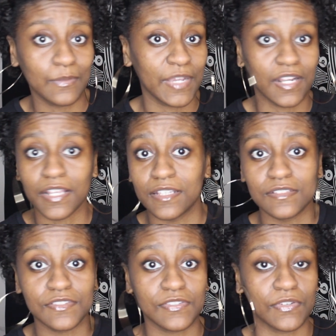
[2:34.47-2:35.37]

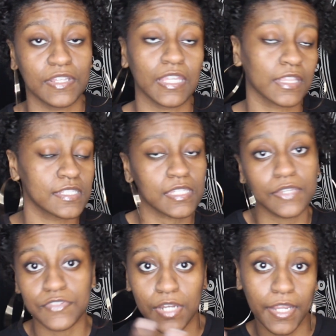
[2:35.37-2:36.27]
Americans during like the
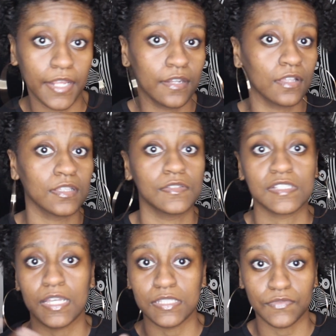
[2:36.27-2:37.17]
slave trade, all those
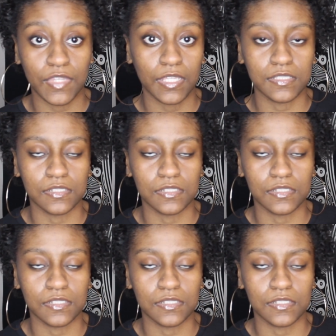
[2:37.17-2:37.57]
kinds of things.